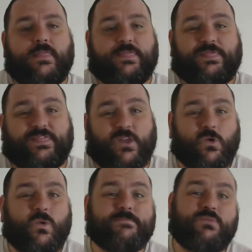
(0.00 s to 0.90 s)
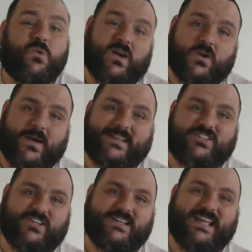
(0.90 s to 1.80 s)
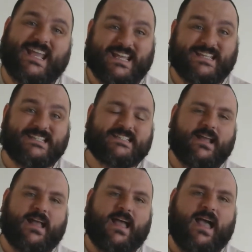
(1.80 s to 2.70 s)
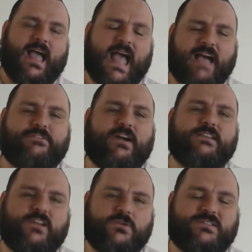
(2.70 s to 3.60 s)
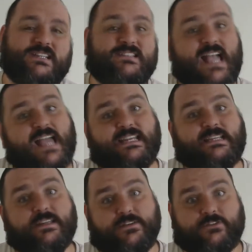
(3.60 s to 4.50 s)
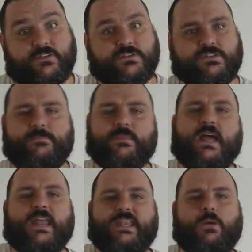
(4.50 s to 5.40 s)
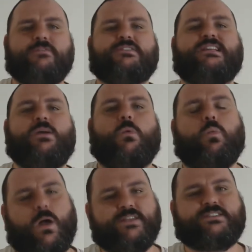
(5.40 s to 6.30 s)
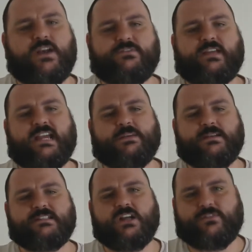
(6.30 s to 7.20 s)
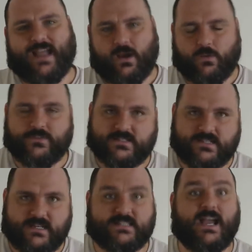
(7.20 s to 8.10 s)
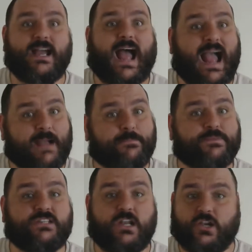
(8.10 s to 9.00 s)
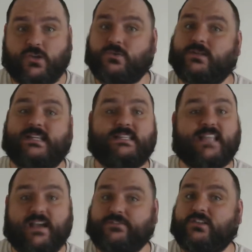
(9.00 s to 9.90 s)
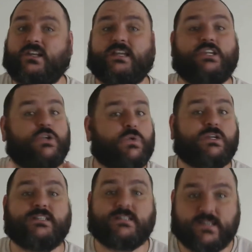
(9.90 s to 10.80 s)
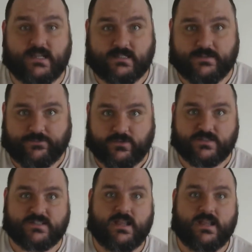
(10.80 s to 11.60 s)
The all-important question is, have I noticed any difference? Now, obviously, once I've taken myself out of the cylinder, absolutely, definitely, you can see a difference.